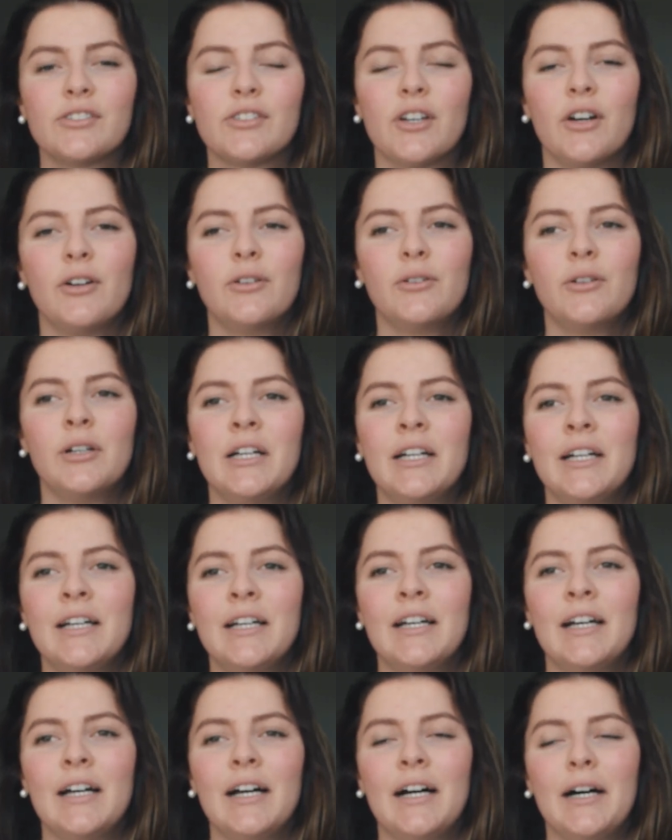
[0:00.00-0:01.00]
So
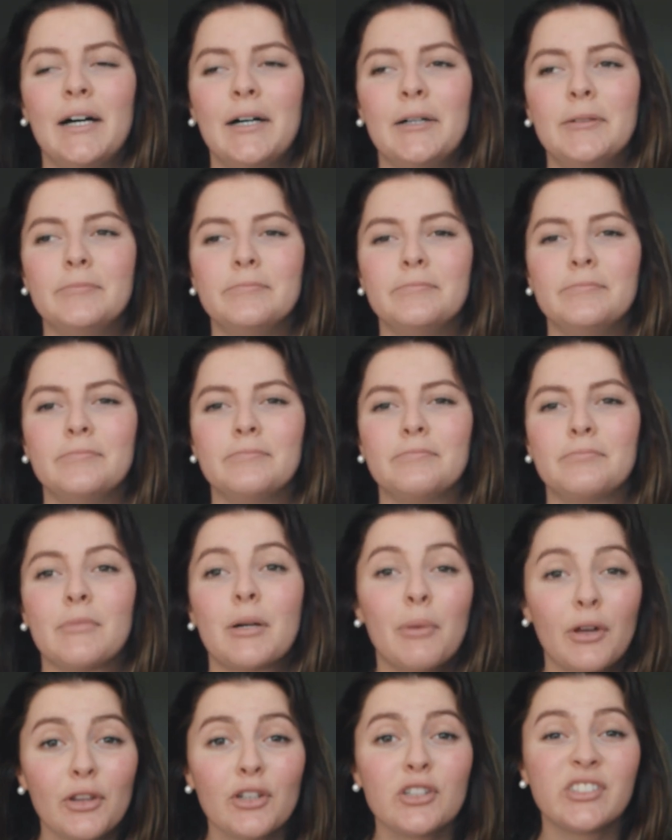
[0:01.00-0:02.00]

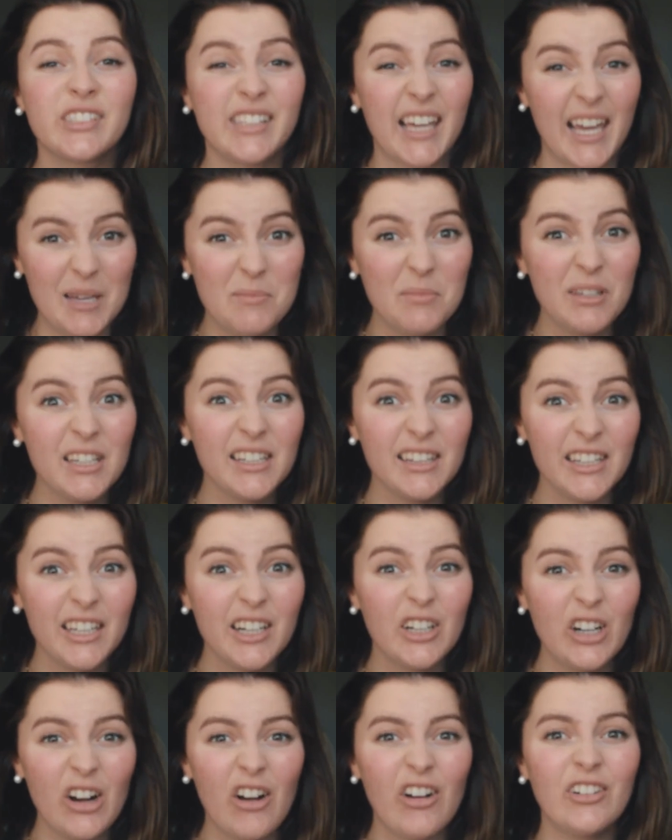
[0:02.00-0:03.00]
my brother's gaming in
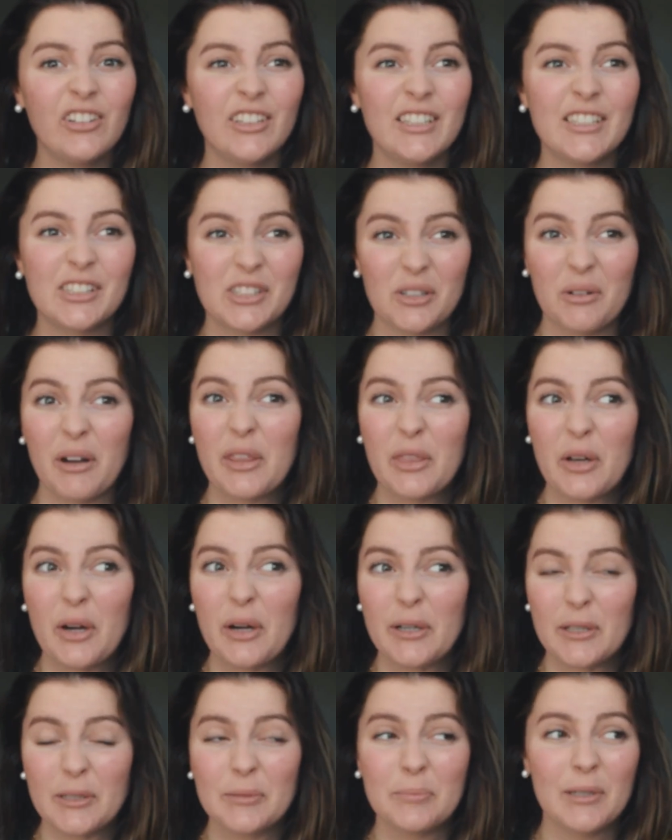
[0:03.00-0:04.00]
there currently, so I
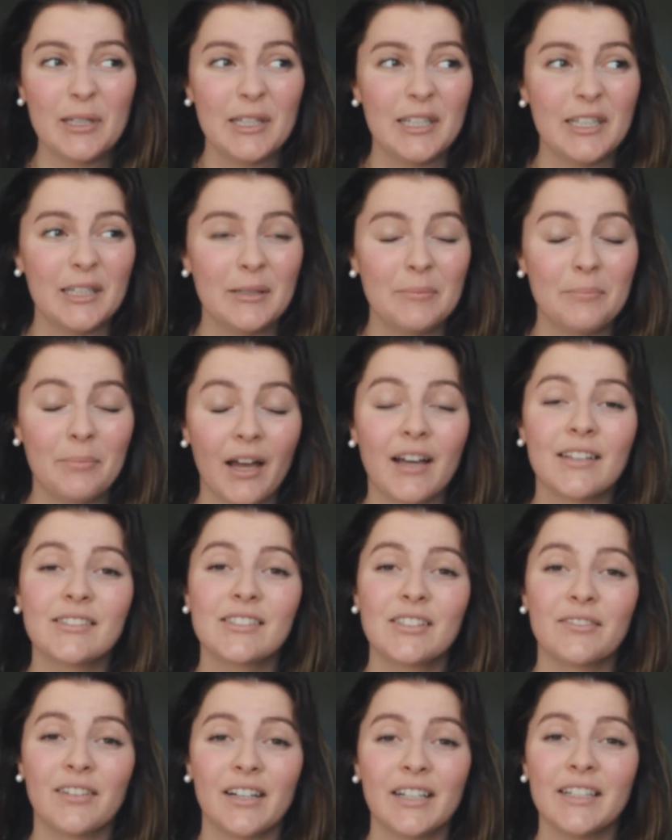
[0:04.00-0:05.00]
thought it'd be
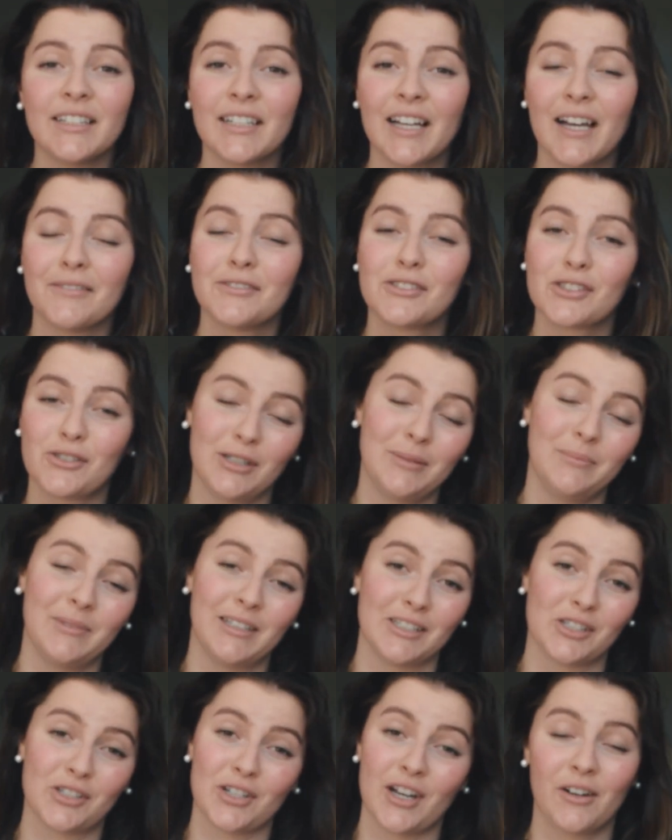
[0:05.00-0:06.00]
best if I didn't have
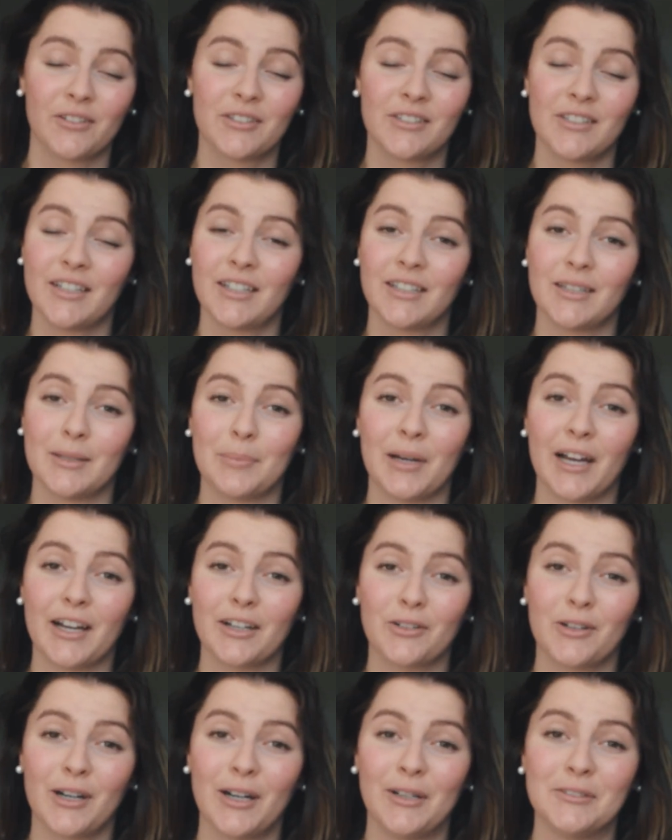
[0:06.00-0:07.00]
screaming and shouting in the
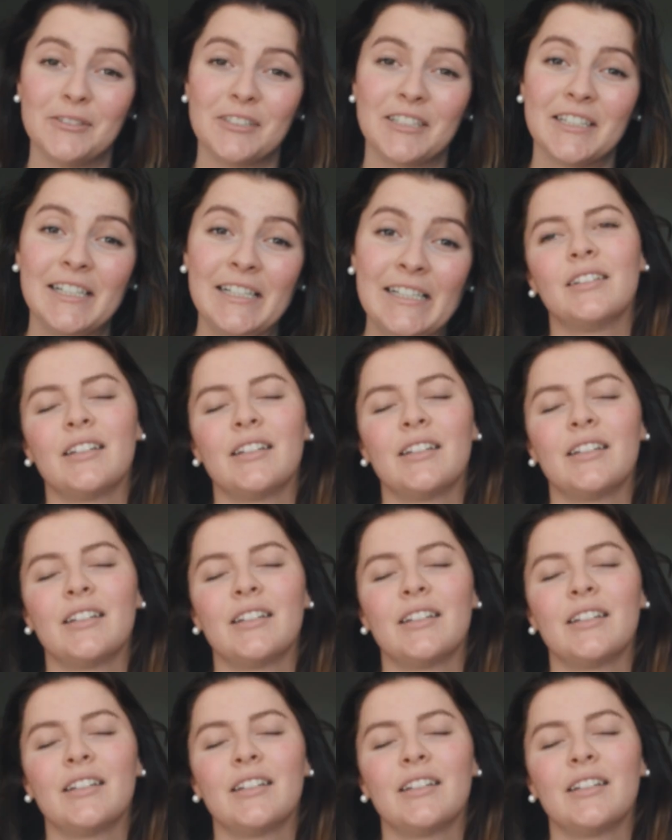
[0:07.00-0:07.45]
background.